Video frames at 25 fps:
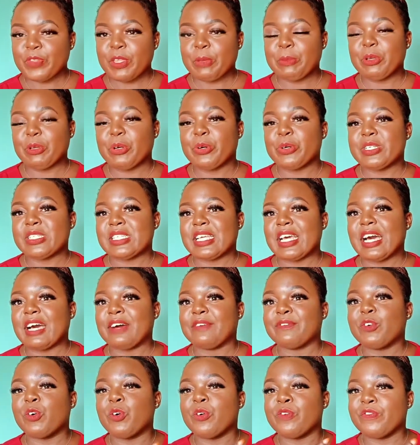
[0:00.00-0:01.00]
because they
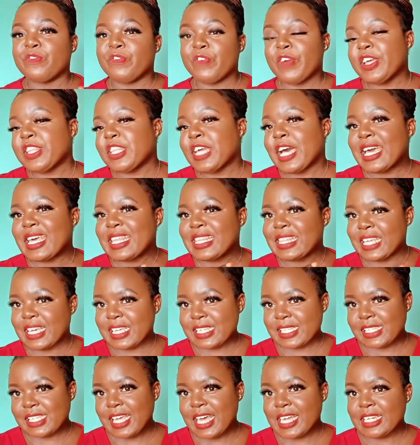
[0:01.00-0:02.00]
have gone further in their
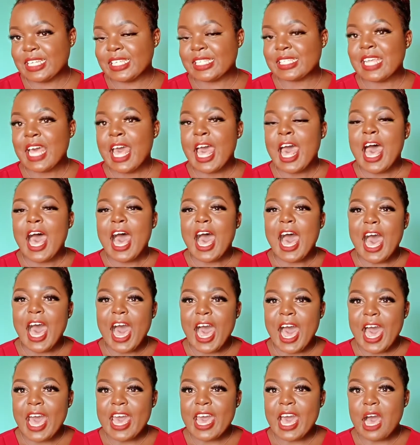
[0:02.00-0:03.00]
studies.
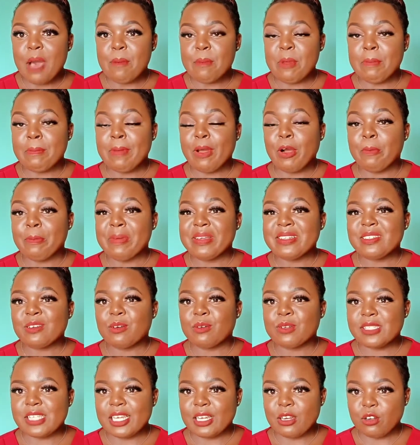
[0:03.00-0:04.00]
I am a
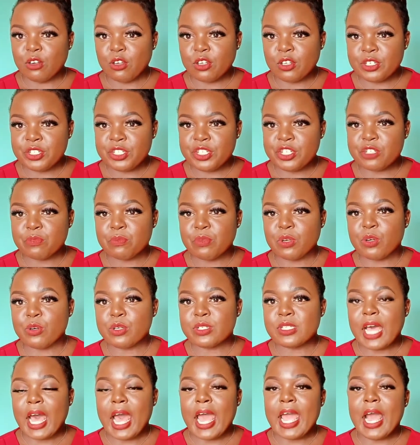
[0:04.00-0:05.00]
biomedical technologist
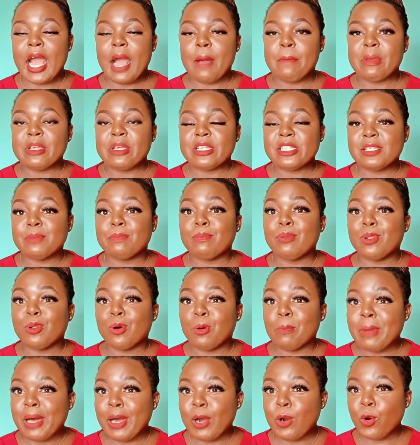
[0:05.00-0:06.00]
because I am a
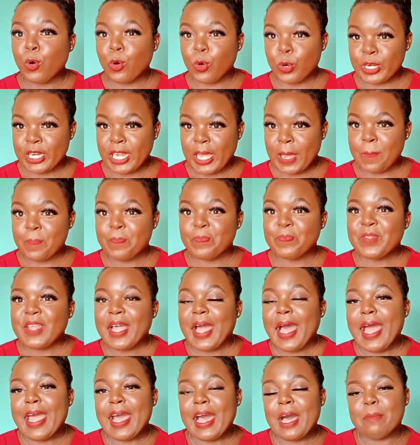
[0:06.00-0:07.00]
diploma holder.
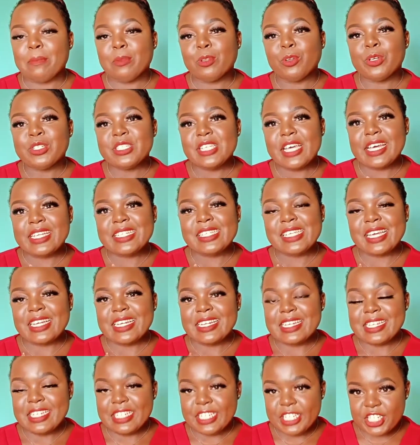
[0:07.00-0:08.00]
I am not a
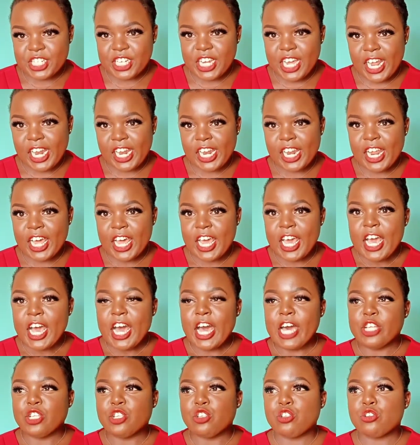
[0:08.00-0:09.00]
technician.
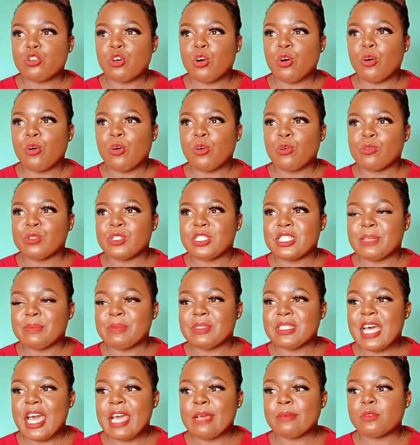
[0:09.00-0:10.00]
And so
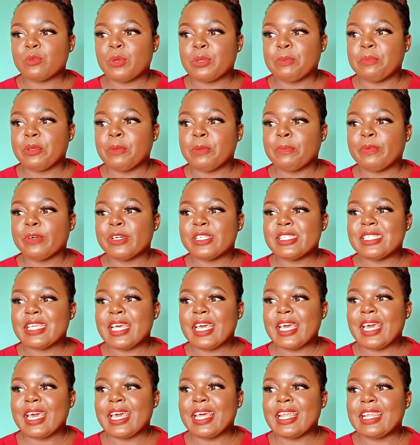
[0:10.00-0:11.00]
sometimes when people
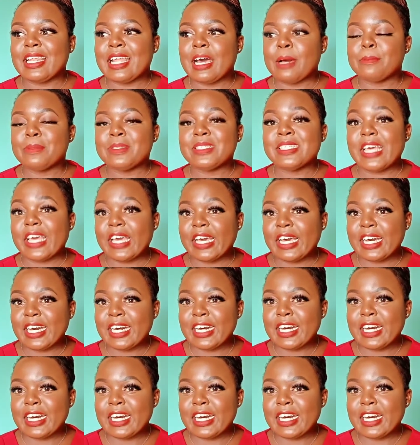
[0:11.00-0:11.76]
say a lab tech,